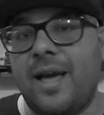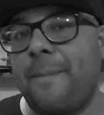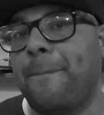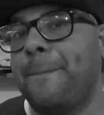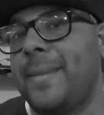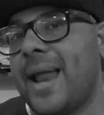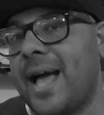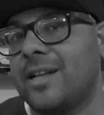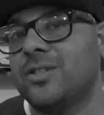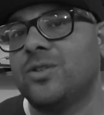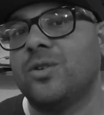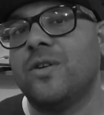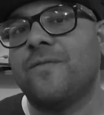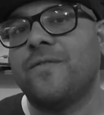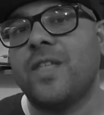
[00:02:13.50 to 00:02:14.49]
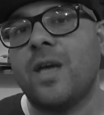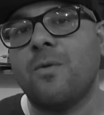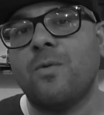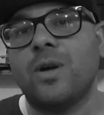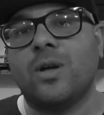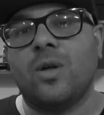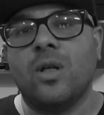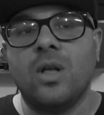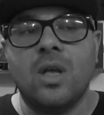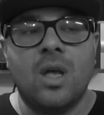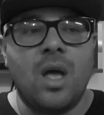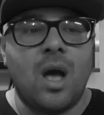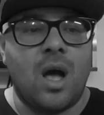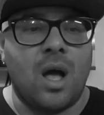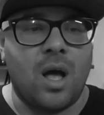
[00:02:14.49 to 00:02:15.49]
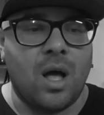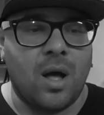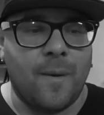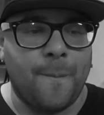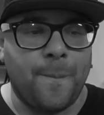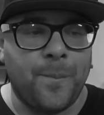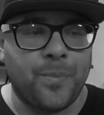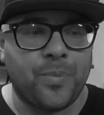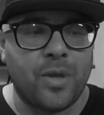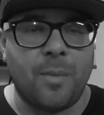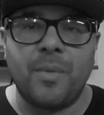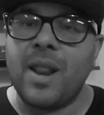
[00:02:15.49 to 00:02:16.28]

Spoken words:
Not sure if they will. I'm